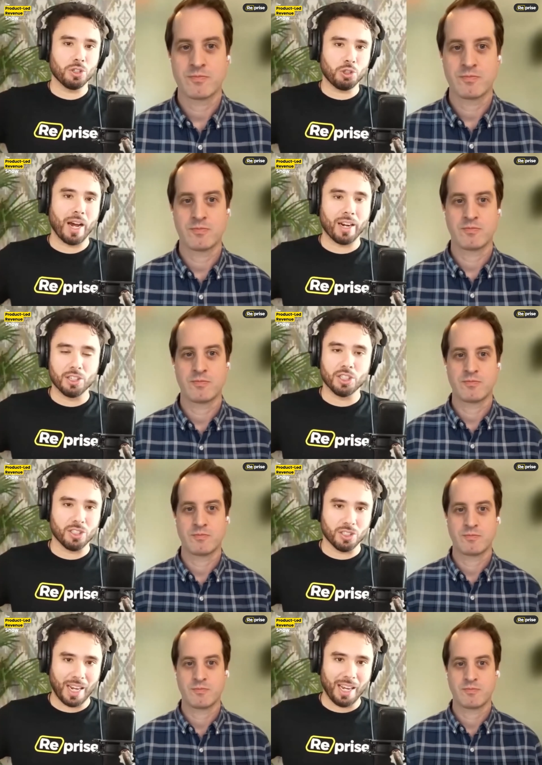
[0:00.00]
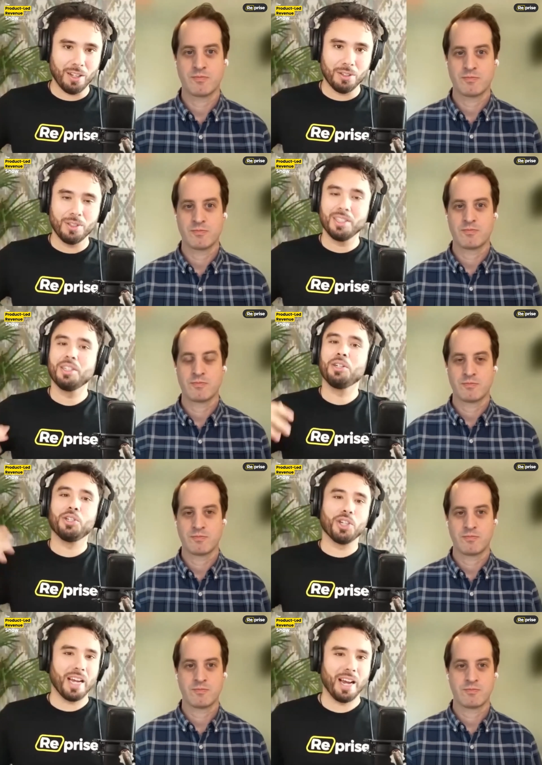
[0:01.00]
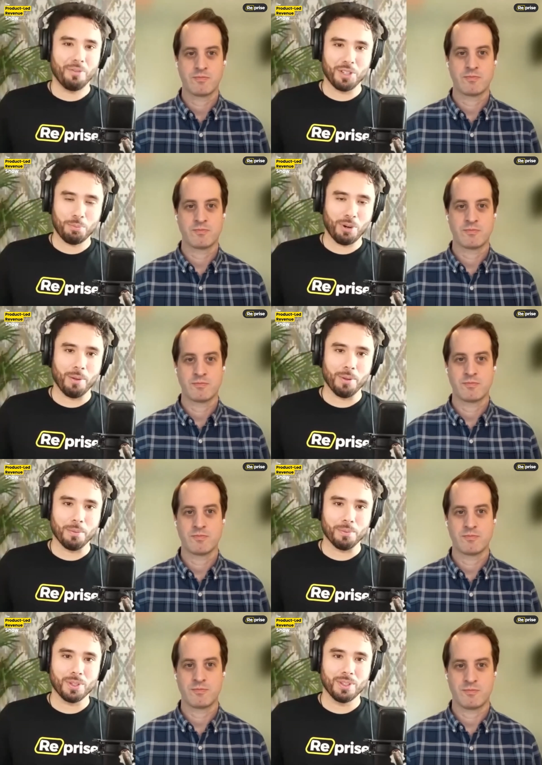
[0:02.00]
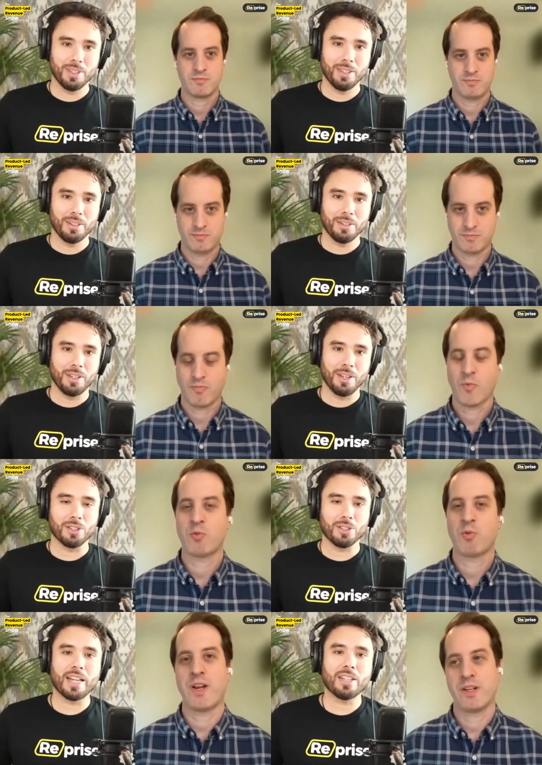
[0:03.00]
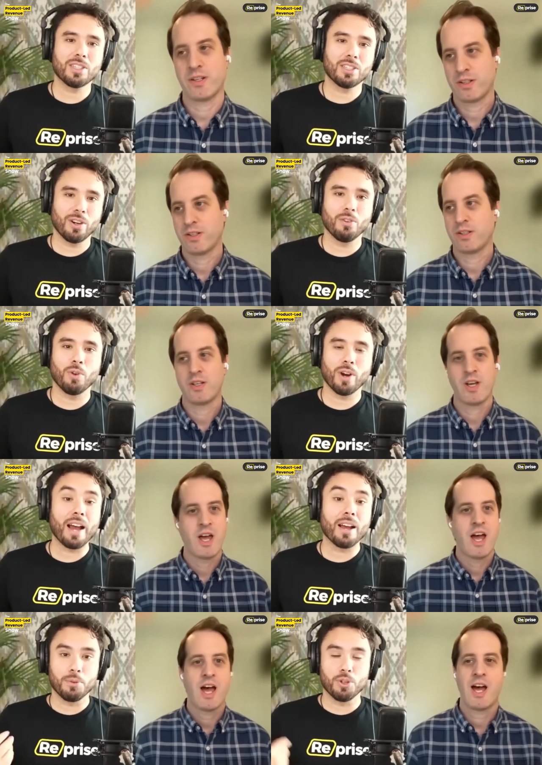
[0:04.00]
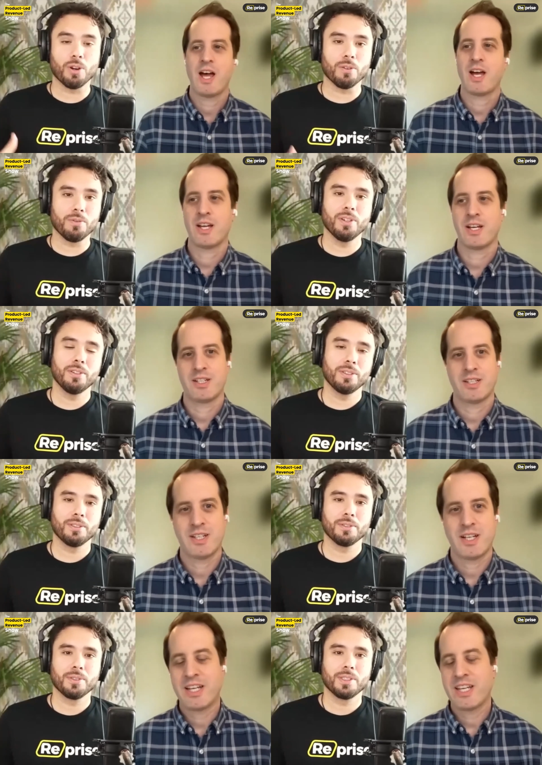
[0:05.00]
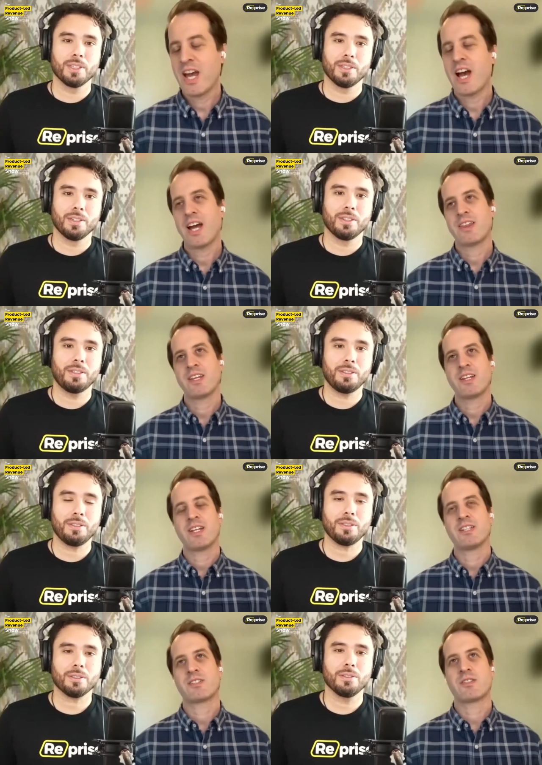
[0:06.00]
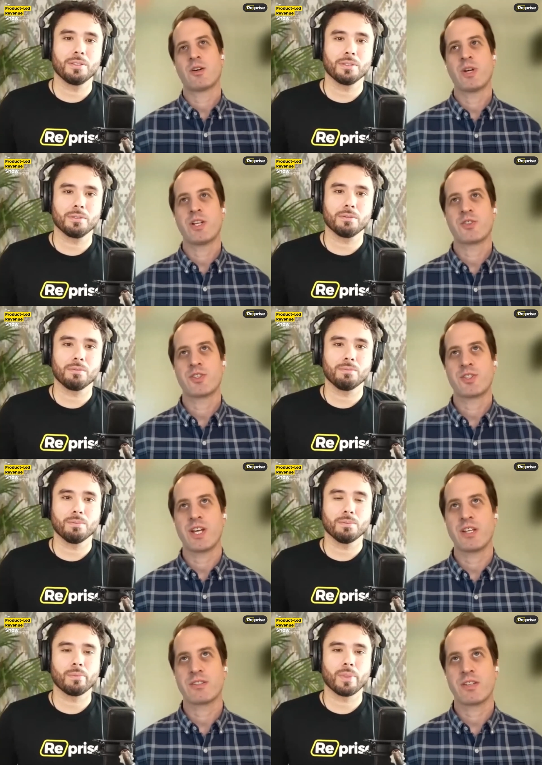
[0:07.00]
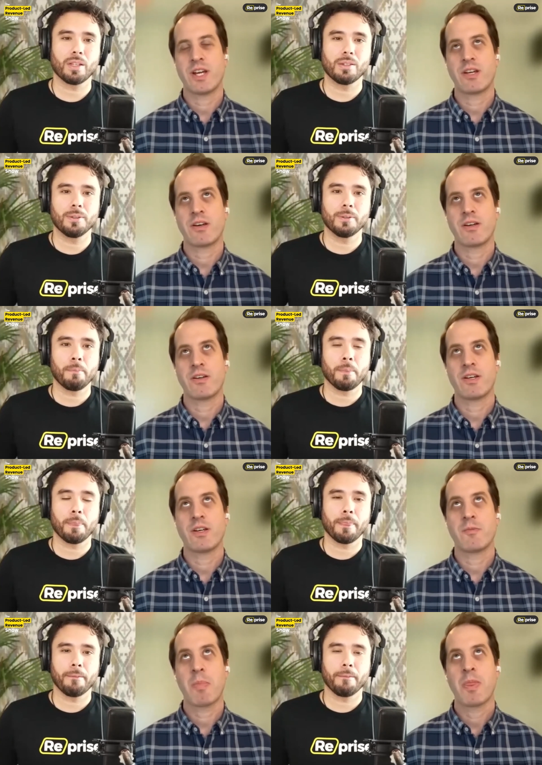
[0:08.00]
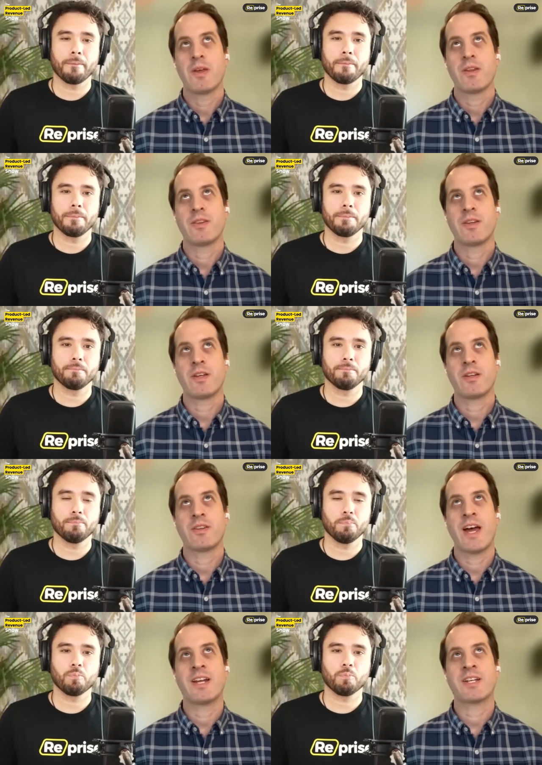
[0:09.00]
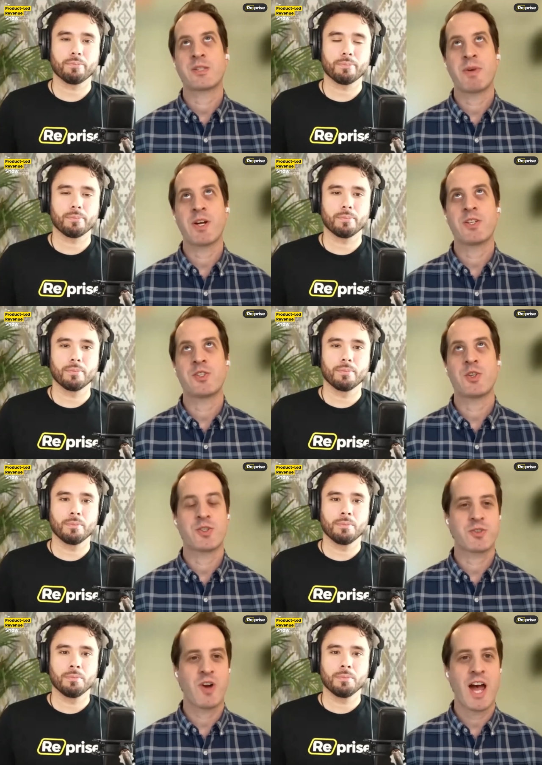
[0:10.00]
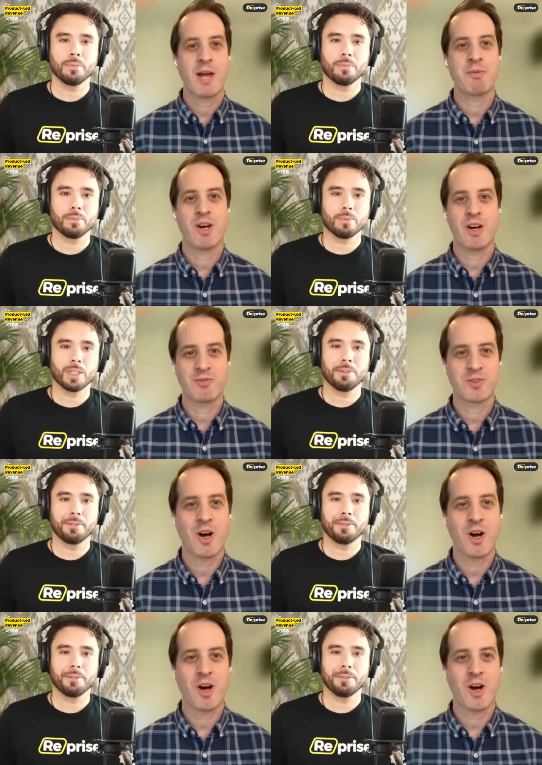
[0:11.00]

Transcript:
Speaker 1: or strategies in silo, you're going to have these problems. You know, so that's right. sort of what I observed.
Speaker 2: Yeah, I think that's so interesting. It's like that that experience you described of